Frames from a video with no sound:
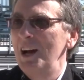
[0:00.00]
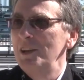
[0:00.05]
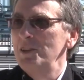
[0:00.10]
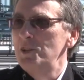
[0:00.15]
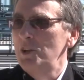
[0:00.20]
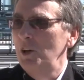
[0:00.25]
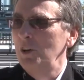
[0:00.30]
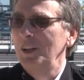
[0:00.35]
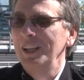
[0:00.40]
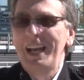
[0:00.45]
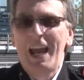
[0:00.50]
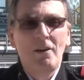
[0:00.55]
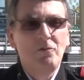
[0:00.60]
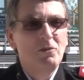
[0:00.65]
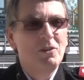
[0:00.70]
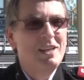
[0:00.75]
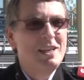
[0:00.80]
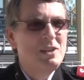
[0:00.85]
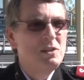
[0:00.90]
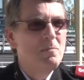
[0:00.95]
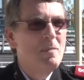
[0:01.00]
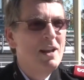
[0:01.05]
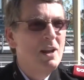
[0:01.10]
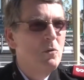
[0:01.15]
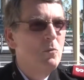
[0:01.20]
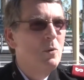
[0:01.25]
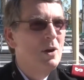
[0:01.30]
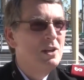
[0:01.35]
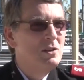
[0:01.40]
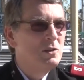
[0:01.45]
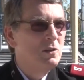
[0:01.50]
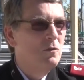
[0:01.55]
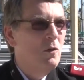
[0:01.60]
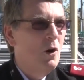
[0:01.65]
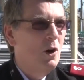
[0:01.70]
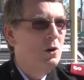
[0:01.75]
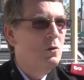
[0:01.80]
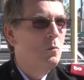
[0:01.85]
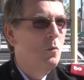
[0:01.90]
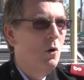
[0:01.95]
Certainly after these many weeks of
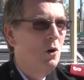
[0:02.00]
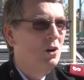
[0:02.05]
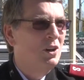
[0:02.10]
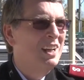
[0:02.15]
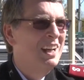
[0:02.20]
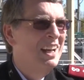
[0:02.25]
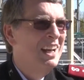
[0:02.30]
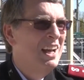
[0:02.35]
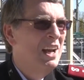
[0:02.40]
hard work,